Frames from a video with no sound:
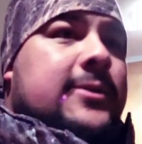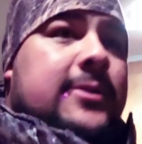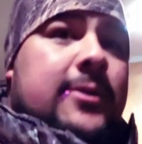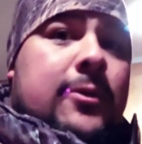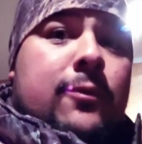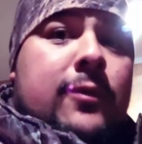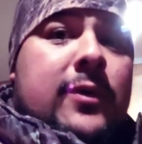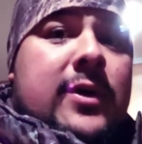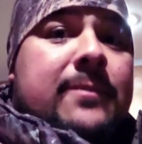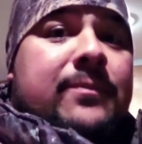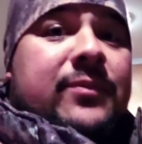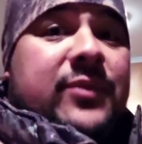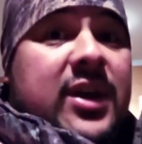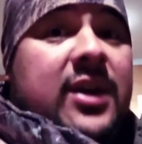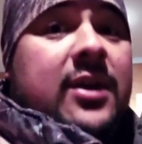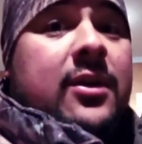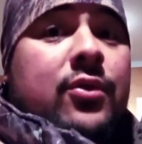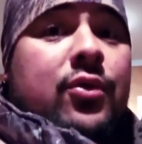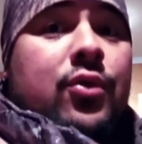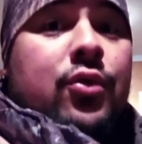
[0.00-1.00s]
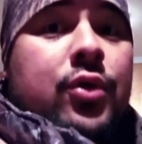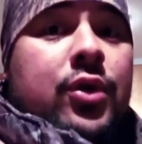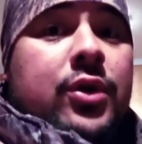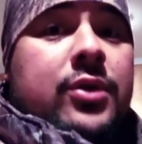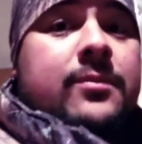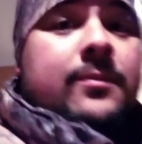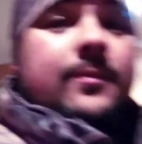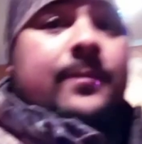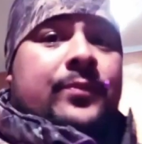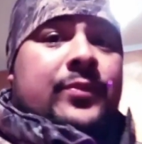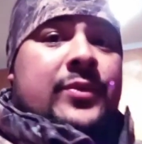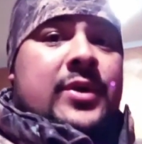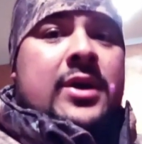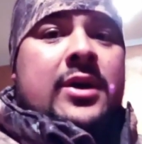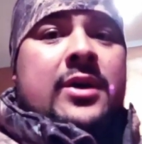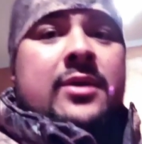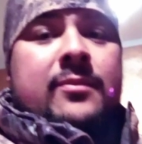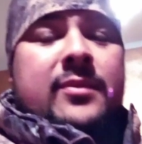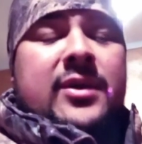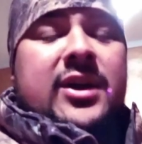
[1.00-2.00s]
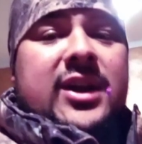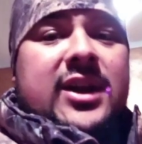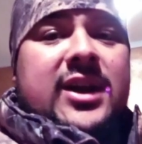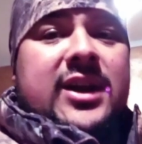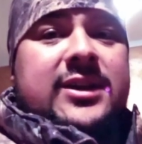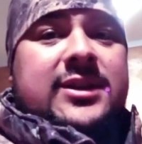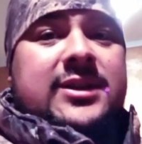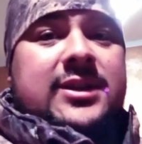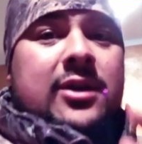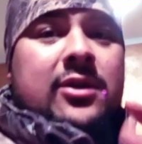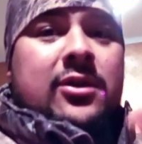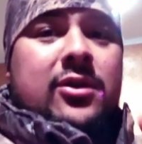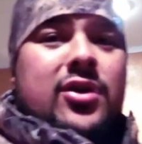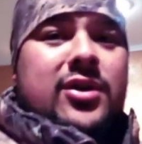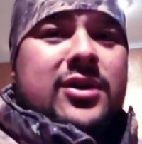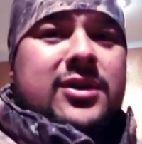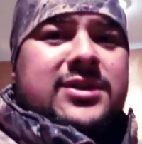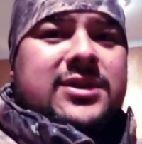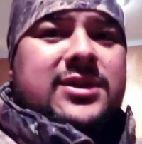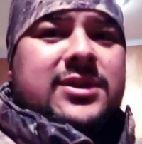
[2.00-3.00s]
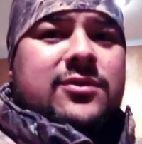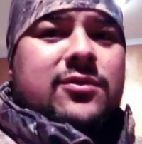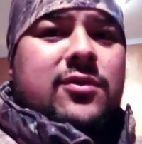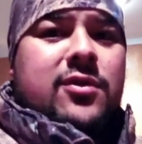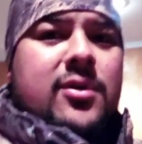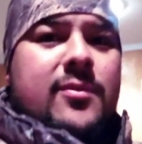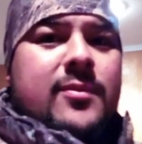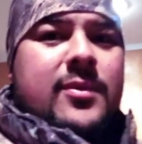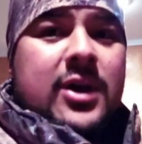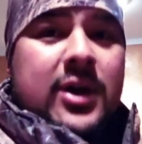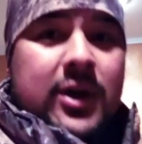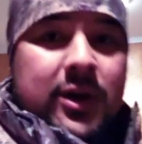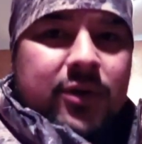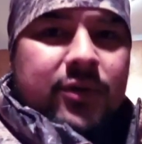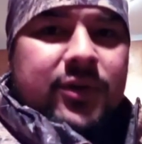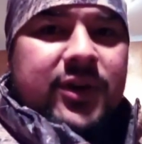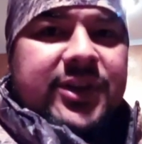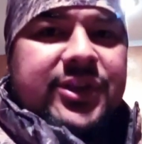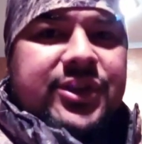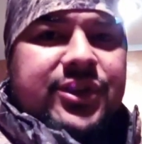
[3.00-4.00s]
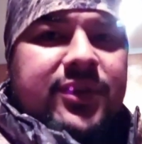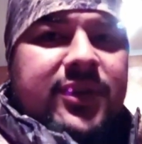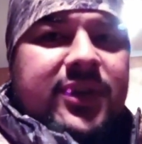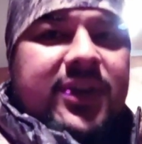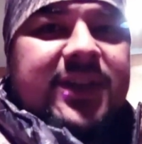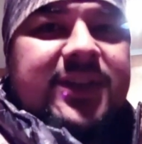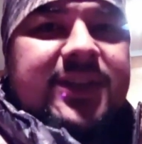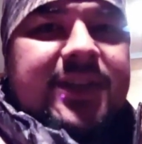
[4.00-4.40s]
So yeah, all good. Mean is like and subscribe. I'll catch you on the